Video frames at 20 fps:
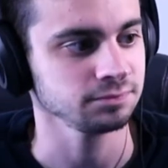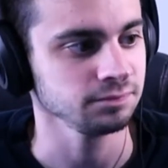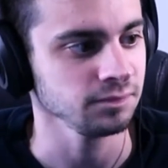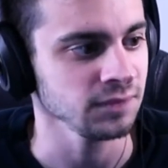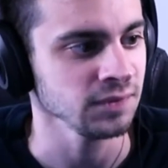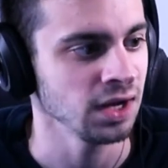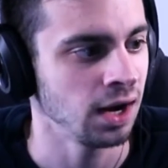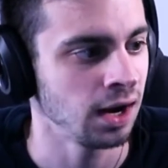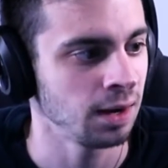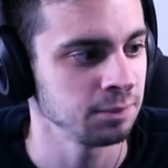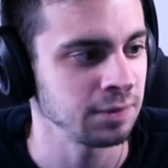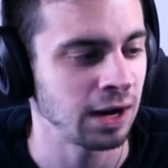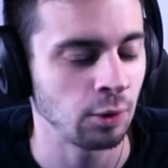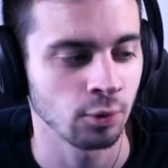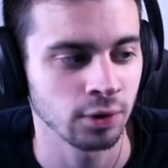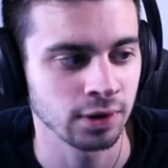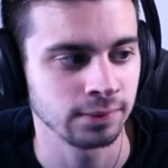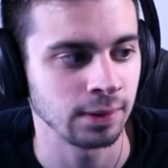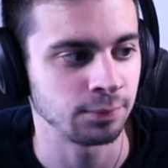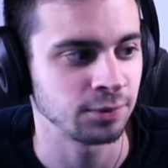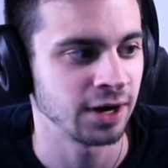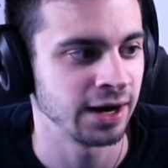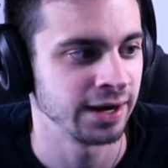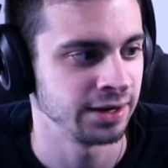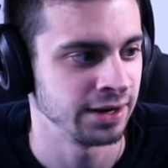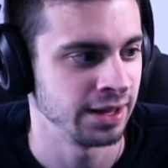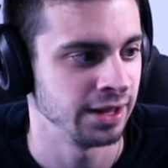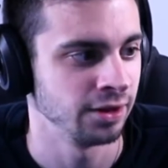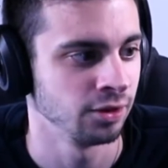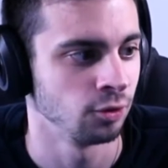I'm not worried about Brian
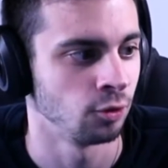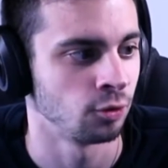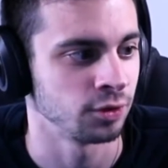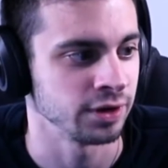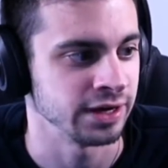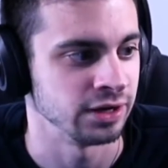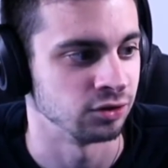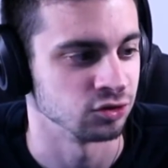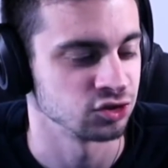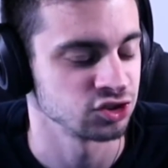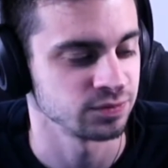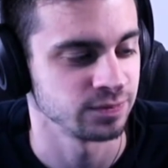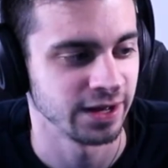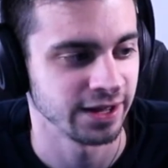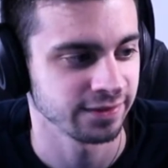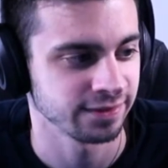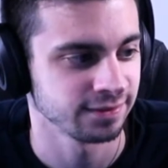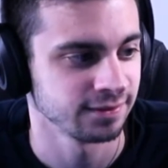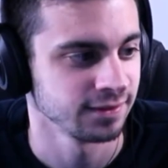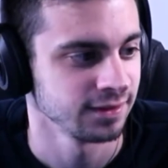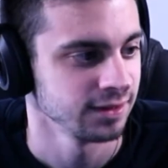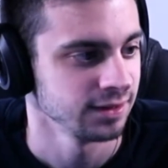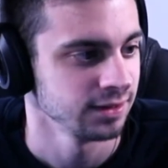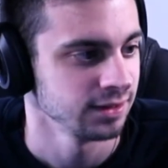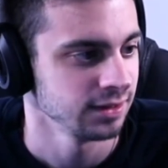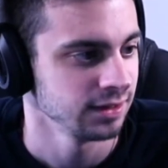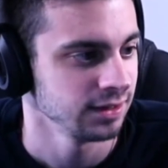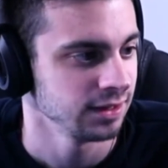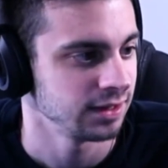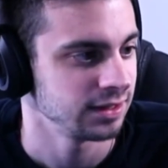Hill or Ito Smith.
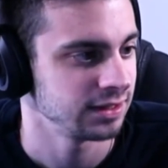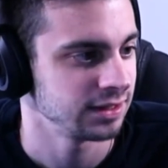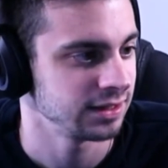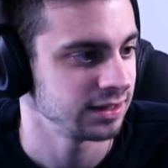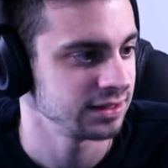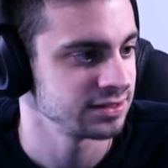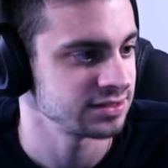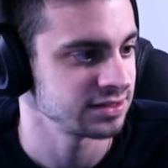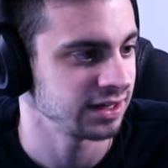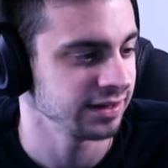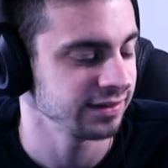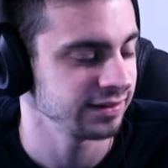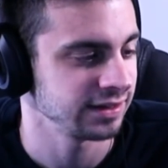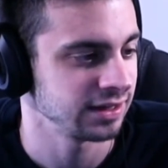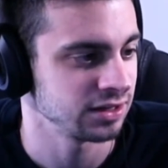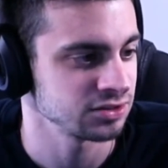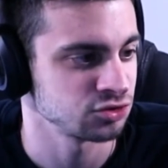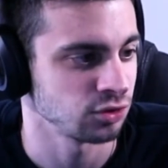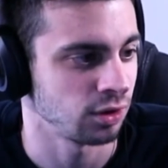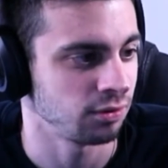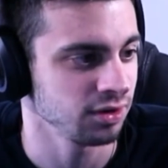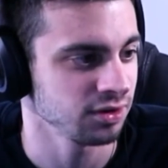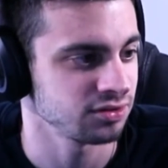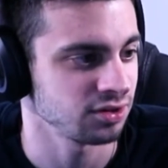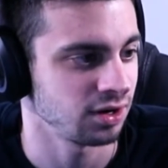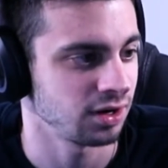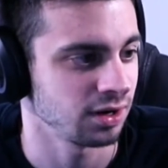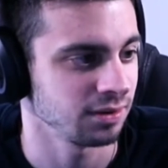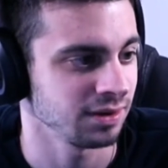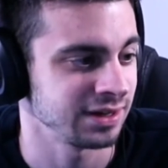Is there anything else? Do I want to
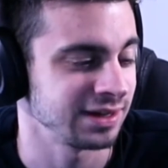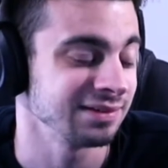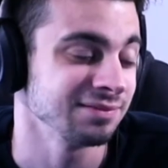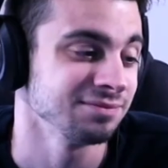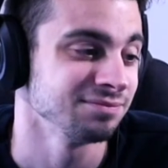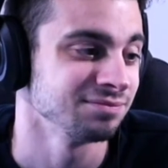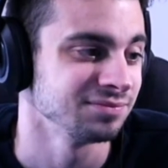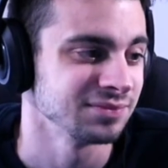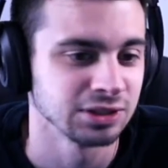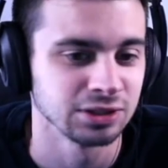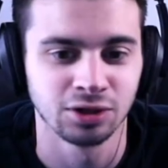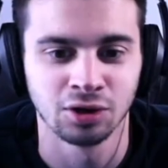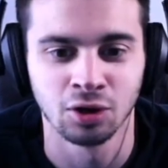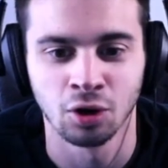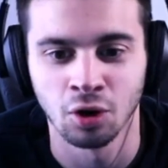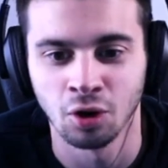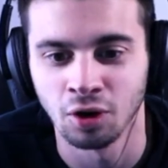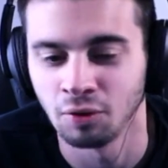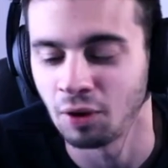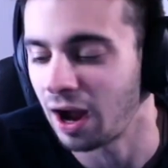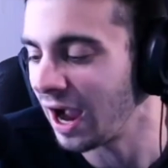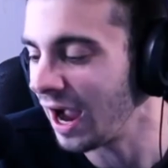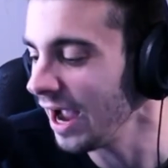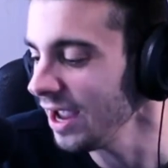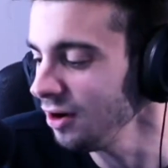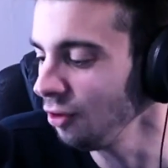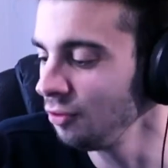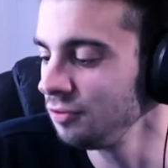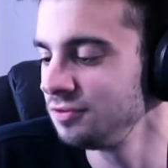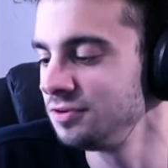talk? I
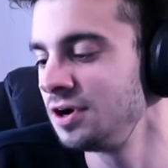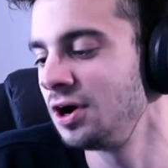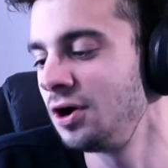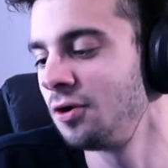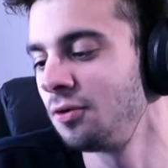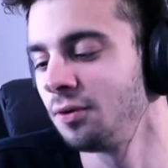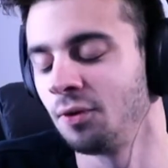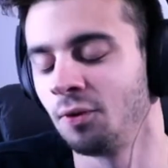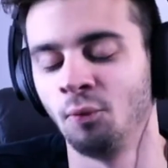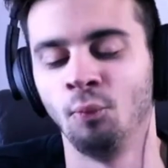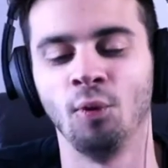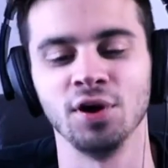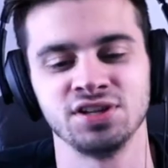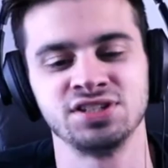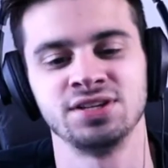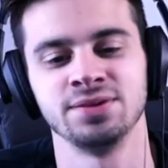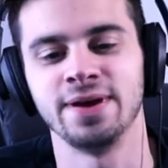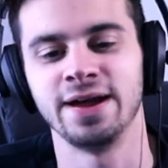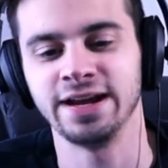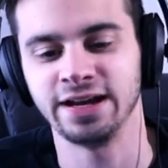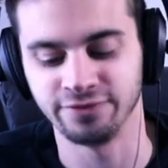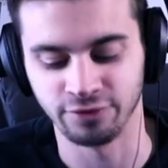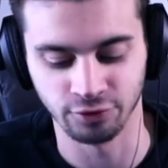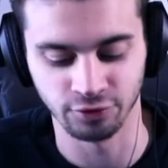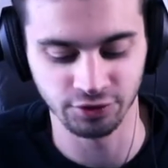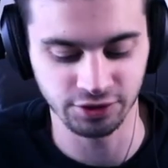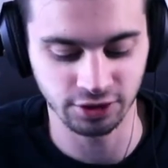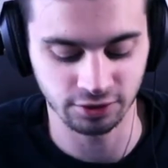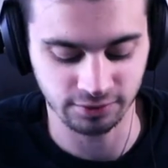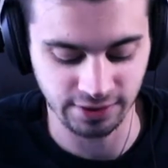don't know what to make of
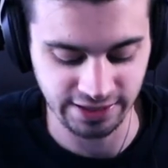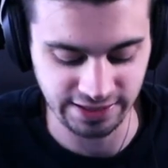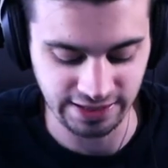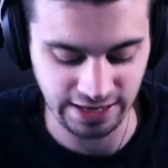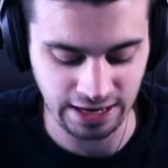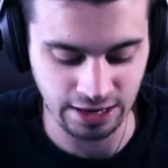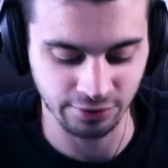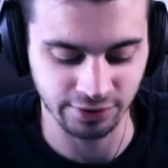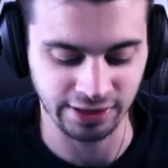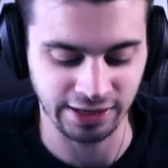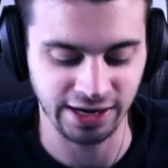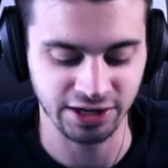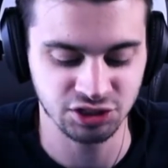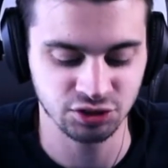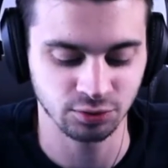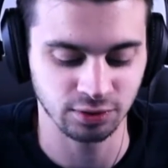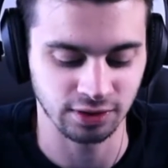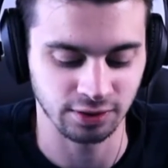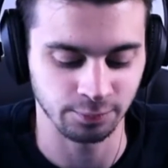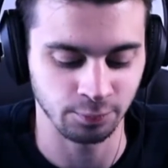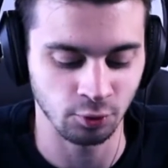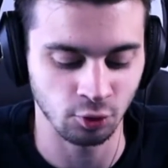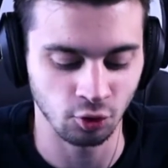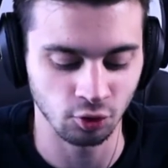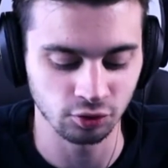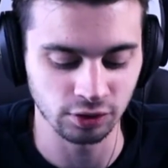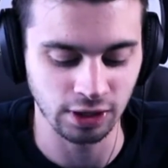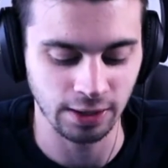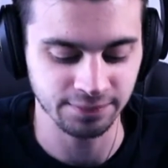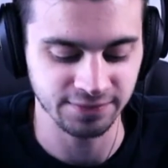Julio right now, and I actually want to
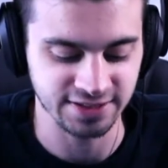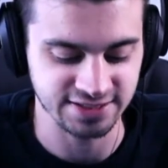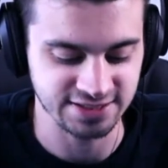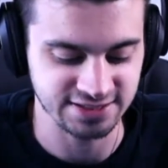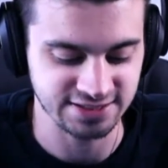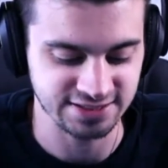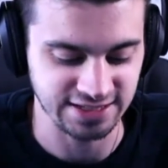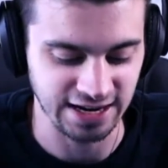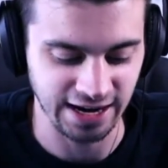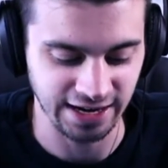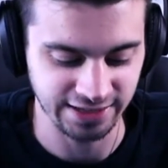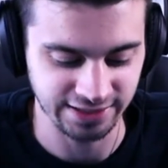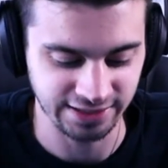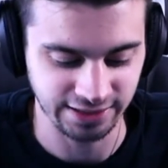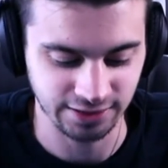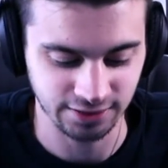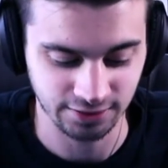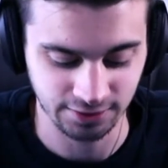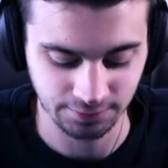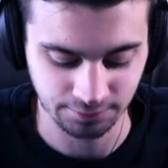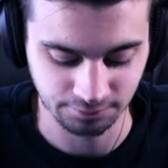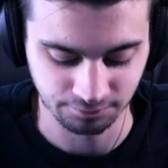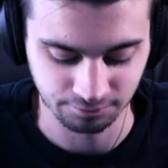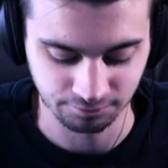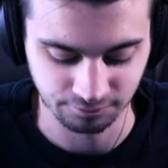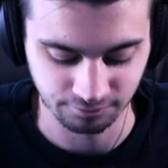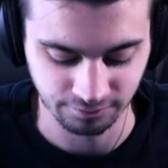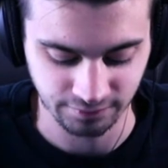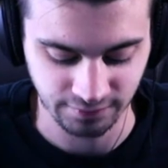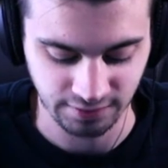pull up the stat here.
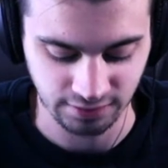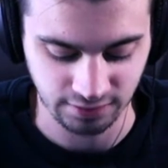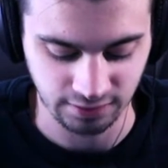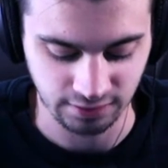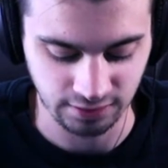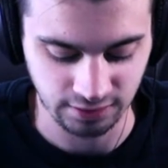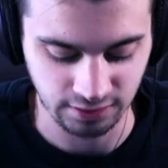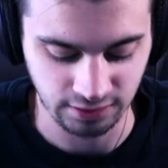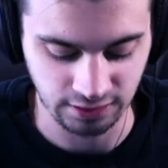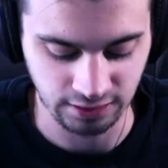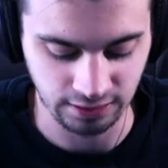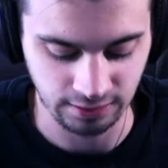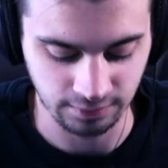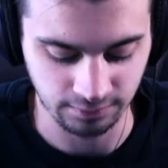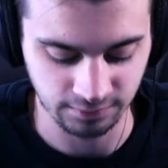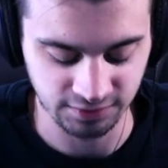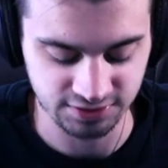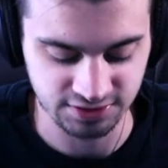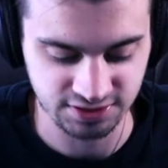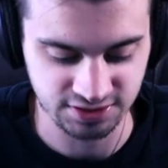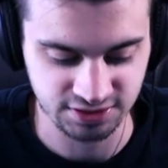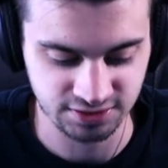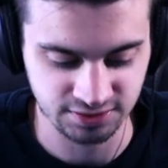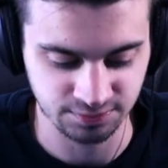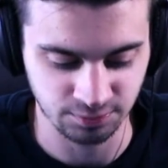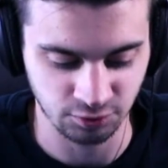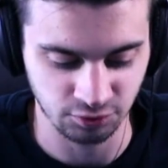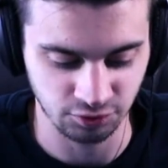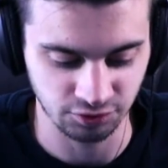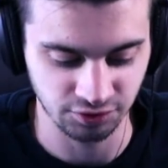Let's
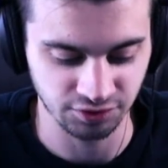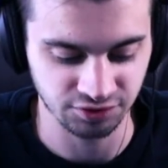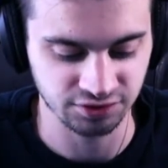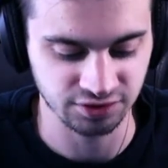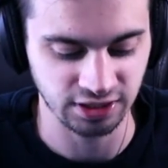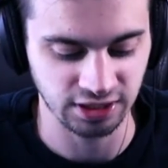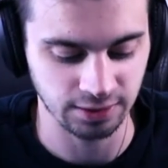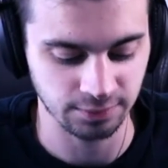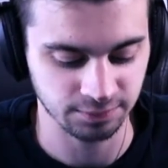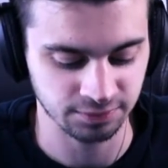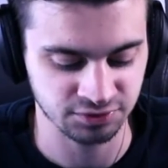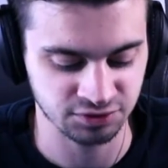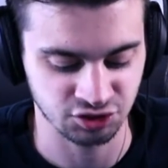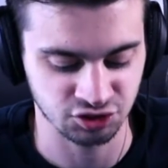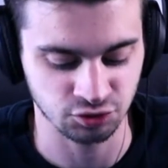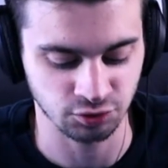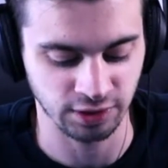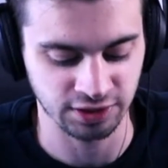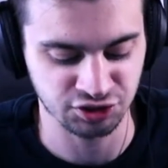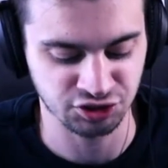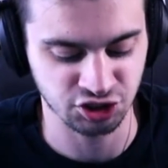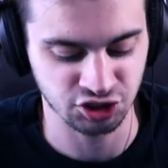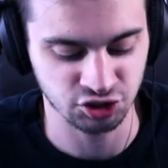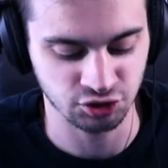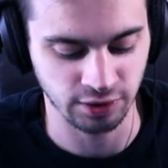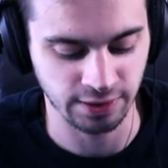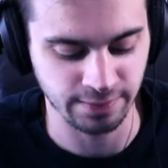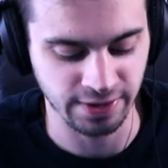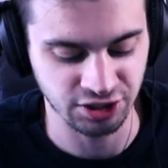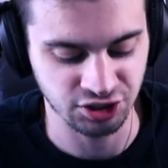pull this up just so
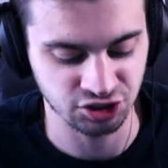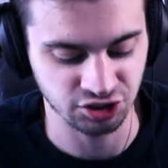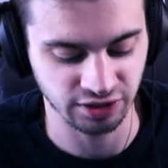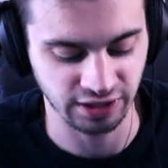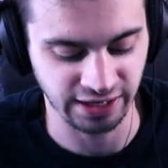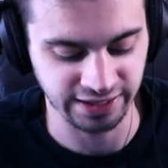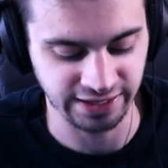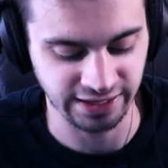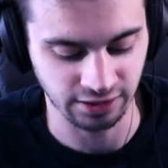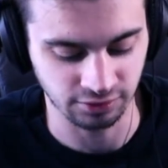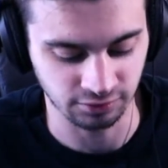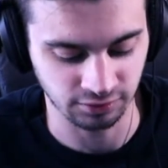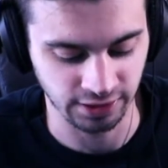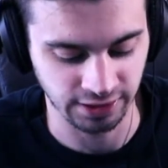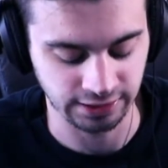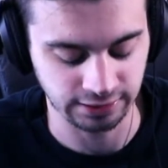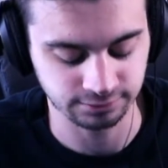I make sure that I get it right.